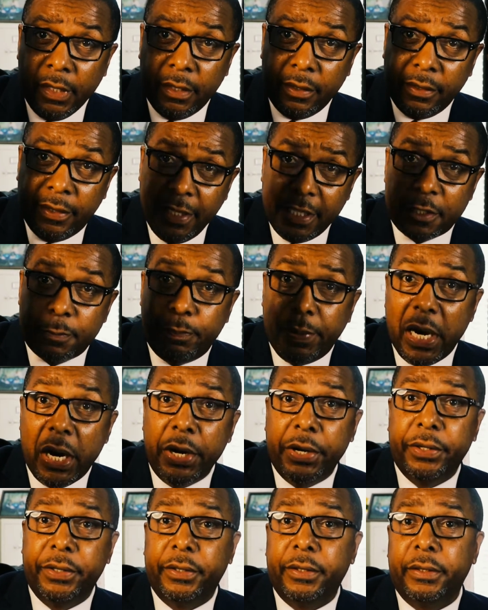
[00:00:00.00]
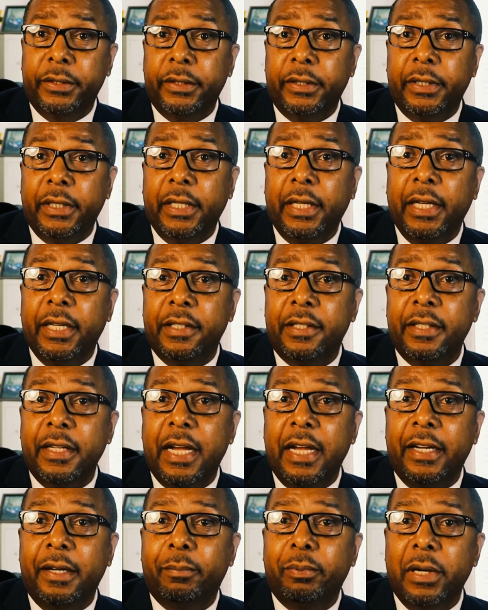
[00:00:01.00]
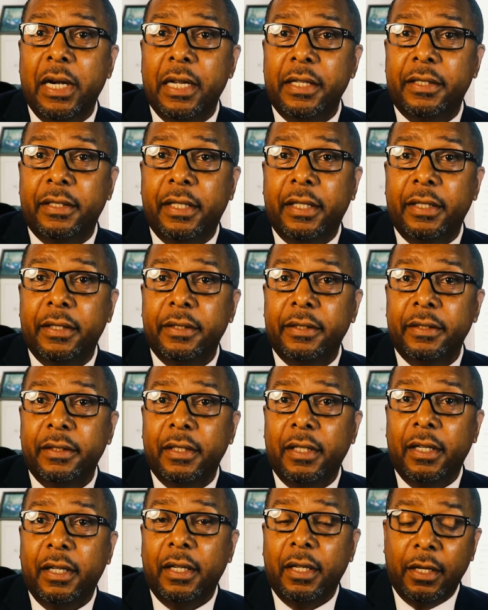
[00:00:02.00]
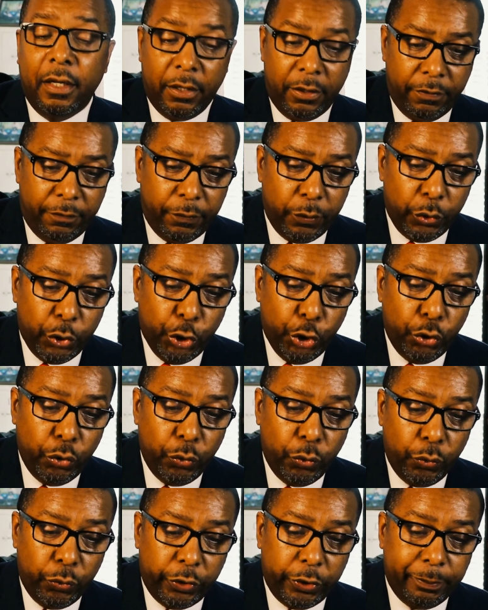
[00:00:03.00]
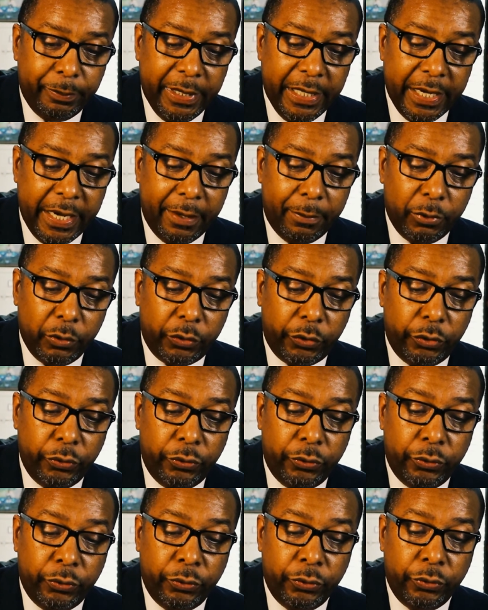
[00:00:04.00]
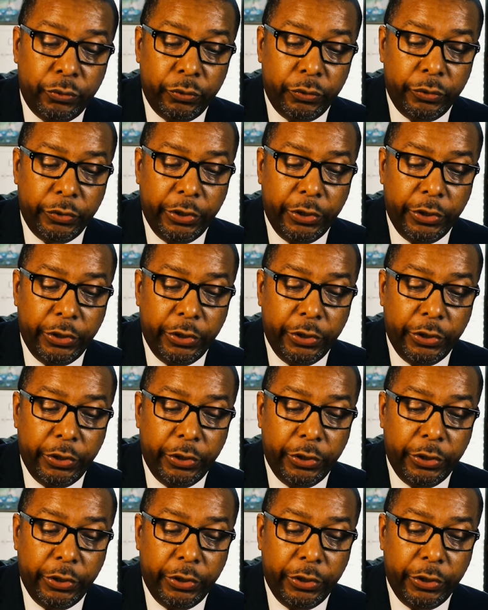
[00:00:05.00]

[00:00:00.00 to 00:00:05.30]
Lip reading: this part inside the process for you to be able to,